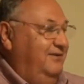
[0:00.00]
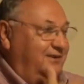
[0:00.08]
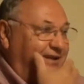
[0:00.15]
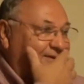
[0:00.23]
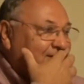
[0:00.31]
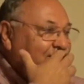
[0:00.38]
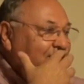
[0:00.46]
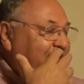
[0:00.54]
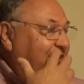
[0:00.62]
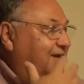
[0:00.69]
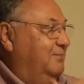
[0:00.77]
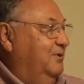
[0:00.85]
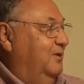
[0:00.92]
Stevens was
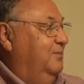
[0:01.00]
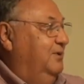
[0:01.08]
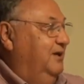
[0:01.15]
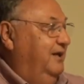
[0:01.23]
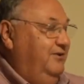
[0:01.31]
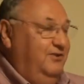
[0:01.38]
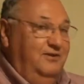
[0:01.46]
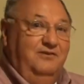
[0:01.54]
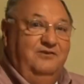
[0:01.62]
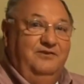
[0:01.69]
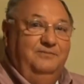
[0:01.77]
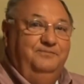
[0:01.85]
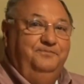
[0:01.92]
on
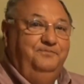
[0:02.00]
Appropriations,